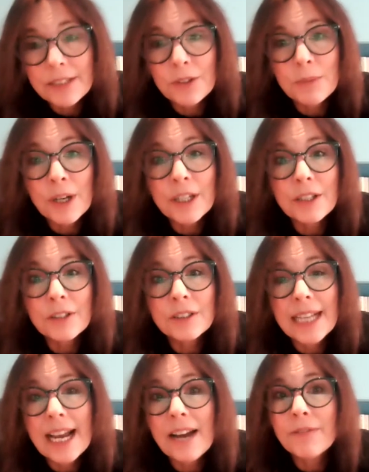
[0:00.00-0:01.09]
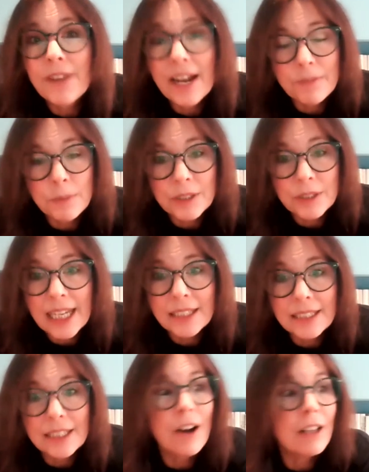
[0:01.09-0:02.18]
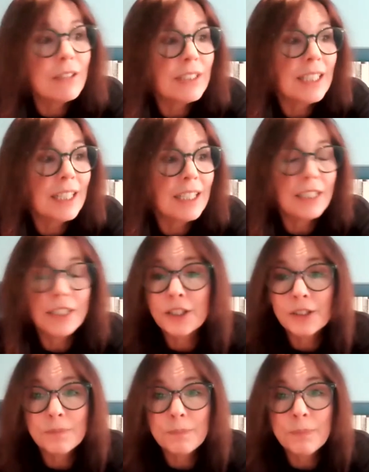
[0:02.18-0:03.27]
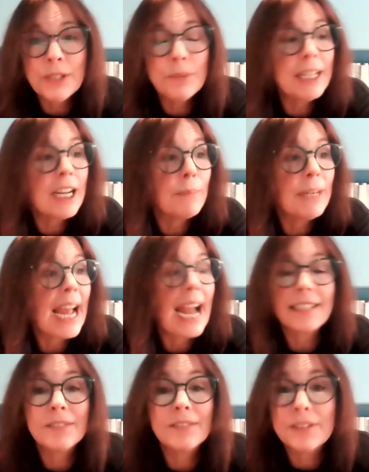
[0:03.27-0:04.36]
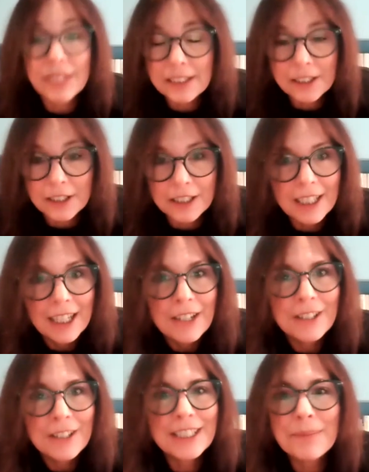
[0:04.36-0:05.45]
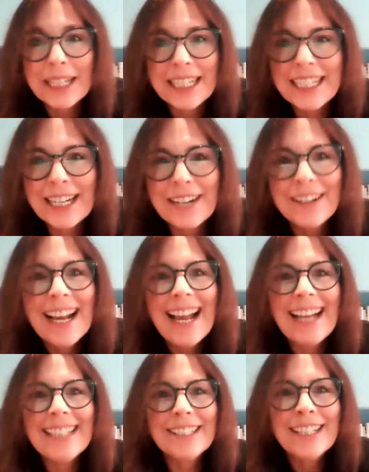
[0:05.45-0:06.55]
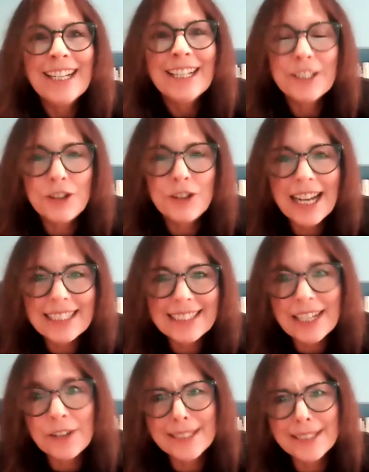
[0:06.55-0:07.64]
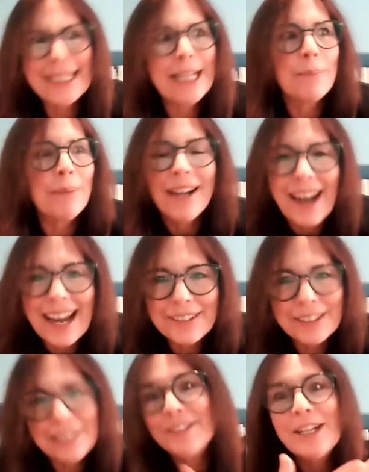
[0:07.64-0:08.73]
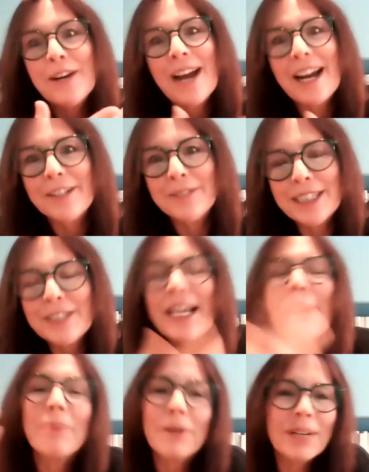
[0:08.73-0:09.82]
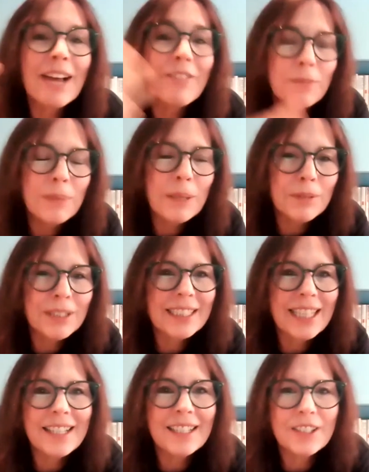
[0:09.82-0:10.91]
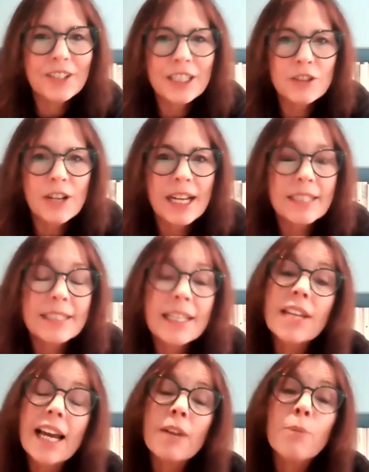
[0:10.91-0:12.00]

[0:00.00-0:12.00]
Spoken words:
So the market goes down 5%, and all of a sudden you become an active investor or something, and you're trying to sell the dip. I don't even know how you would do that, but whatever, people decide that they're going to try to sell that.